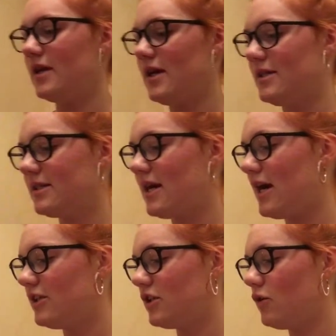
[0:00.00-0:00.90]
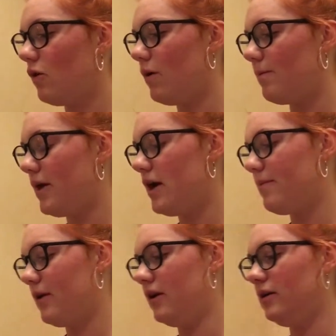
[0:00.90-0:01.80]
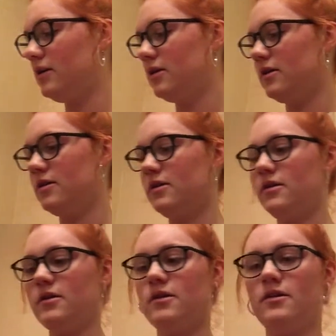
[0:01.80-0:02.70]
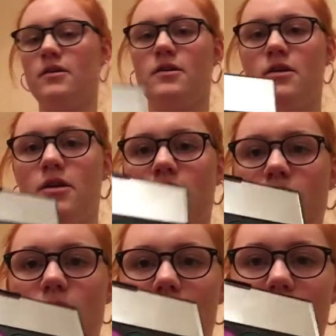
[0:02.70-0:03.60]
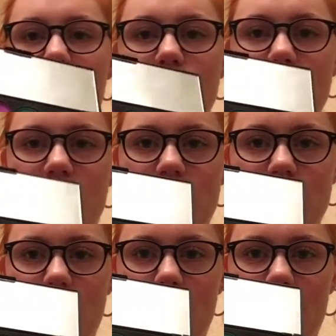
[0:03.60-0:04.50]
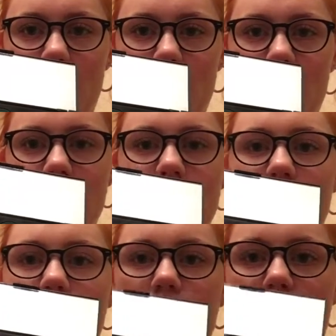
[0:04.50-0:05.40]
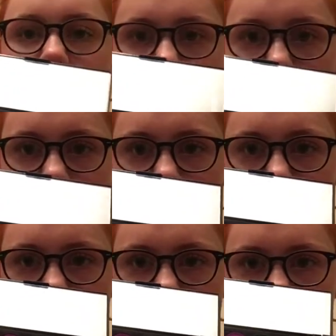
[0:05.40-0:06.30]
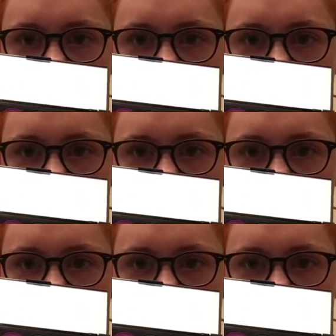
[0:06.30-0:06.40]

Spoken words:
is get your purple. So I'm using this purple by here, the neon purple, the bright